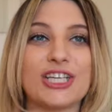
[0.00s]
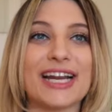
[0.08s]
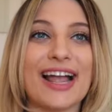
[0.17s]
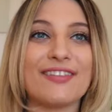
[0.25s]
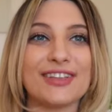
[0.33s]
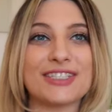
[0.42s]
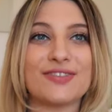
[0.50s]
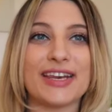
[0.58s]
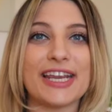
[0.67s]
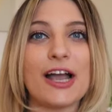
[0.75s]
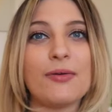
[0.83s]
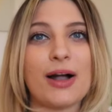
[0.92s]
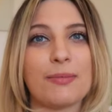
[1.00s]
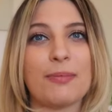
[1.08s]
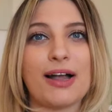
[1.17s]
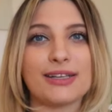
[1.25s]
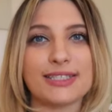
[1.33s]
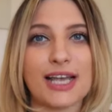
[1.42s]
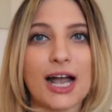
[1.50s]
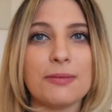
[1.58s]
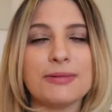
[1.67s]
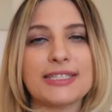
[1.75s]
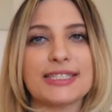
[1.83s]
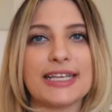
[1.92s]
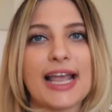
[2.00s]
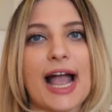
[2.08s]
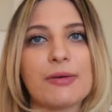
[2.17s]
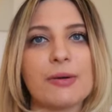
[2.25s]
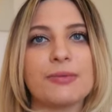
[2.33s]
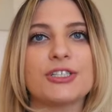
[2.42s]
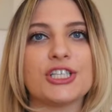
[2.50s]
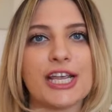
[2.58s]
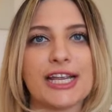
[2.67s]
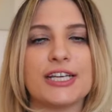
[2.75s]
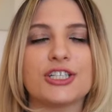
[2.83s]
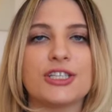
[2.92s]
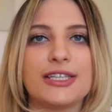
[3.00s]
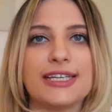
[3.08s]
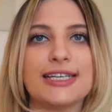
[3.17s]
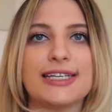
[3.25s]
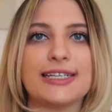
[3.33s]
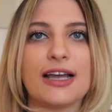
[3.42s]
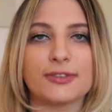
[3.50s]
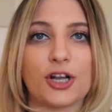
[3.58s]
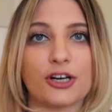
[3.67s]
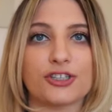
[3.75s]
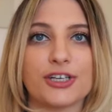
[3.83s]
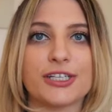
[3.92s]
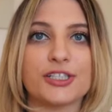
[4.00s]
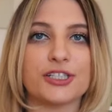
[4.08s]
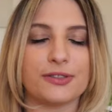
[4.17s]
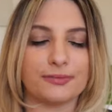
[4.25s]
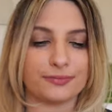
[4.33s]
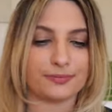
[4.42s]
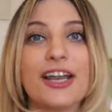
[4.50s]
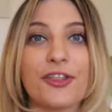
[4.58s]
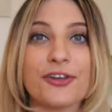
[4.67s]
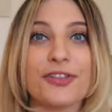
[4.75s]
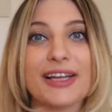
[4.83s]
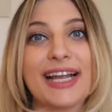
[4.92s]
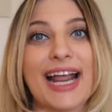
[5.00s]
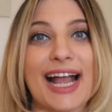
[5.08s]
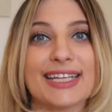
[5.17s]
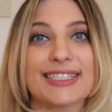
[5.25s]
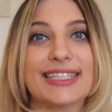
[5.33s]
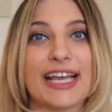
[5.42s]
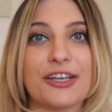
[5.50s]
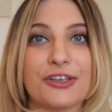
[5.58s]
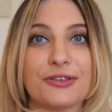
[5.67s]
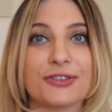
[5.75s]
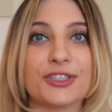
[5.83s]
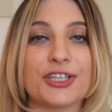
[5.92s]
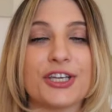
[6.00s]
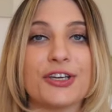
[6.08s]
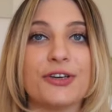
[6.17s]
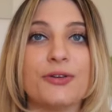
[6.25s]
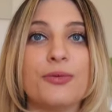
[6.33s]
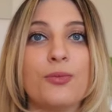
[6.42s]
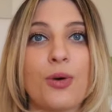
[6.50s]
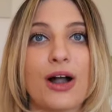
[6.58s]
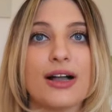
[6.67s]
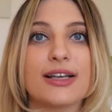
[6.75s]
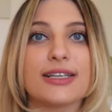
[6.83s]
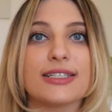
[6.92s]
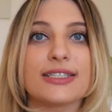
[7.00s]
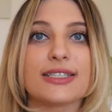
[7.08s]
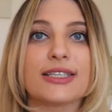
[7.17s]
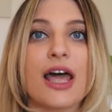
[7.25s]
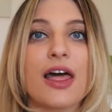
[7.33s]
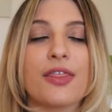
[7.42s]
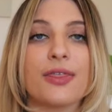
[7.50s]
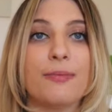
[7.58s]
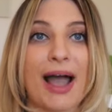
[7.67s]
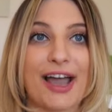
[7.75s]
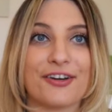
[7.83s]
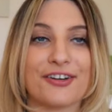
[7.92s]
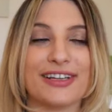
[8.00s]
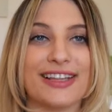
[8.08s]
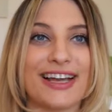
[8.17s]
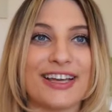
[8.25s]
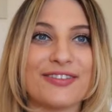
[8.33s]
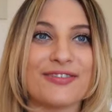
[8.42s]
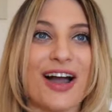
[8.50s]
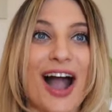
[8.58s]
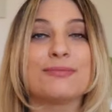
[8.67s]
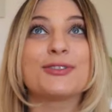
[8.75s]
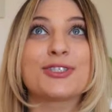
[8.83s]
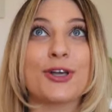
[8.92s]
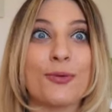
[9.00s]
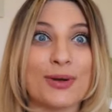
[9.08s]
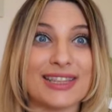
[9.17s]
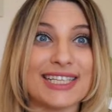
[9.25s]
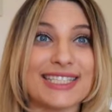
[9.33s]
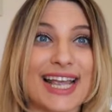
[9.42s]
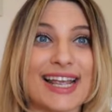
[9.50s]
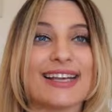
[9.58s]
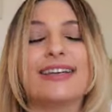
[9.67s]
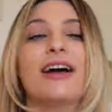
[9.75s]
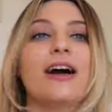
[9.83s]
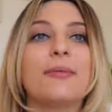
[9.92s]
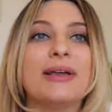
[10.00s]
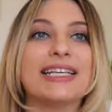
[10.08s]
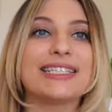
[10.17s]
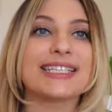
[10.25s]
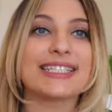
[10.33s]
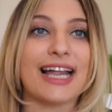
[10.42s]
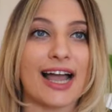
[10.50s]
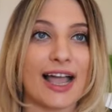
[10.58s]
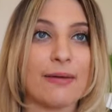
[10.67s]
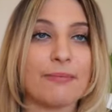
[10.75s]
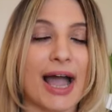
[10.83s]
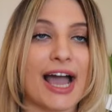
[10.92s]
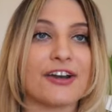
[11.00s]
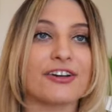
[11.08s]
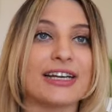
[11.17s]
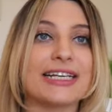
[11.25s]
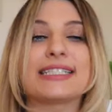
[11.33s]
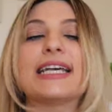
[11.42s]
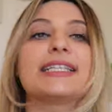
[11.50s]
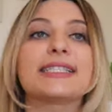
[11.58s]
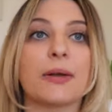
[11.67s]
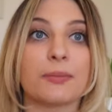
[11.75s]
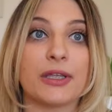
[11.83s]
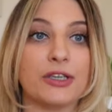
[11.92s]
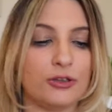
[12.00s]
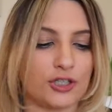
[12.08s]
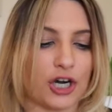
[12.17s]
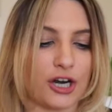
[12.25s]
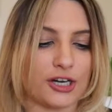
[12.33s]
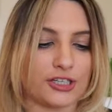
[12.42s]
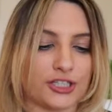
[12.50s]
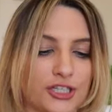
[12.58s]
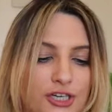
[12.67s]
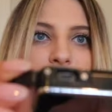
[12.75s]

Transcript: Check out this video up on top to see how I would change the cartridge. Another thing I had to get used to was the battery life. So with the Tandem, it does not have batteries, it's something you charge.